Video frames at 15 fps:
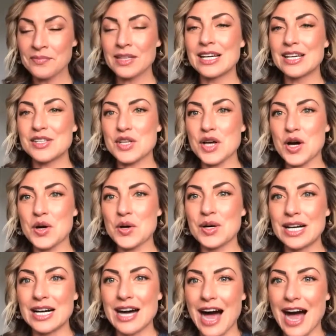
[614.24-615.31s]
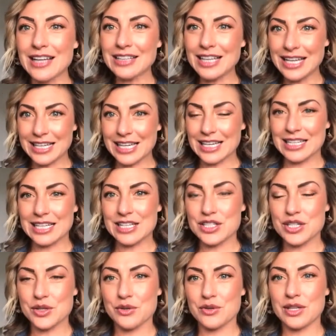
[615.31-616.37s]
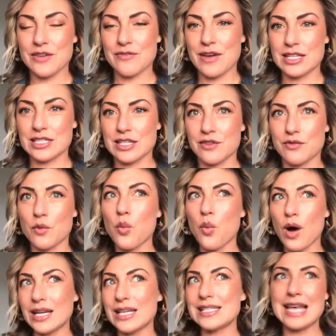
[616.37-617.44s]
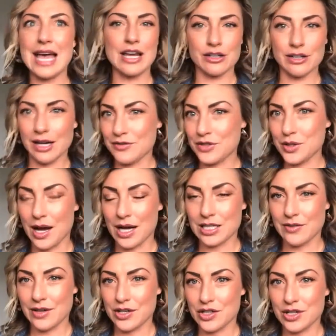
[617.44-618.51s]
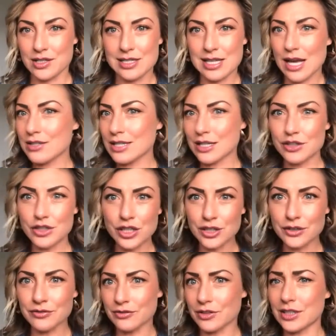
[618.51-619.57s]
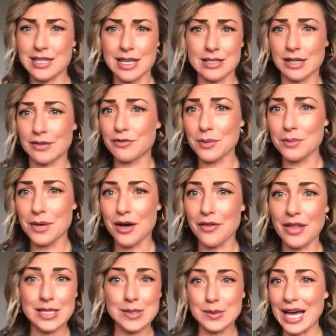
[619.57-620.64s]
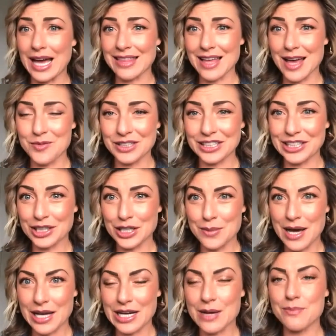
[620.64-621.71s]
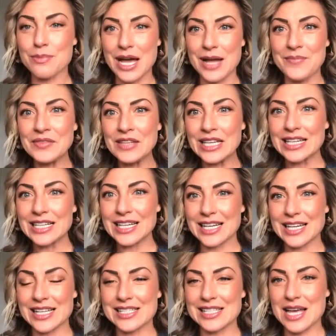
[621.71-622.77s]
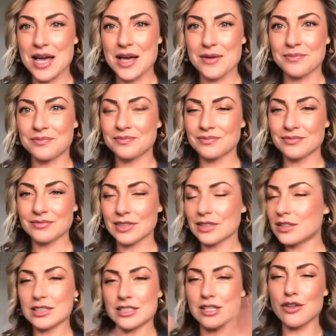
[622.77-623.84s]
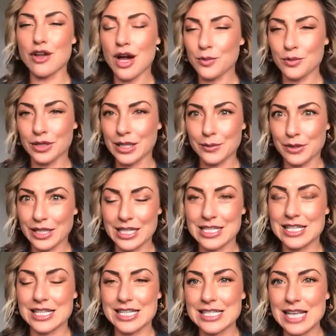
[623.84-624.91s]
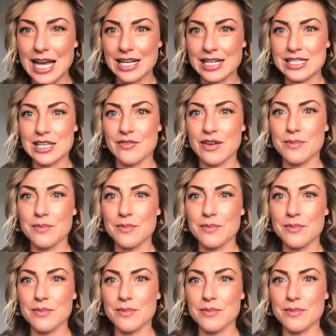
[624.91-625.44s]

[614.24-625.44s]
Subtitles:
So I liken it to the effect of, what is NRF2 activation? It sounds like Nerf. This sounds like football. That's what I thought when I heard about it. But it's a long word. I won't get into the science of it.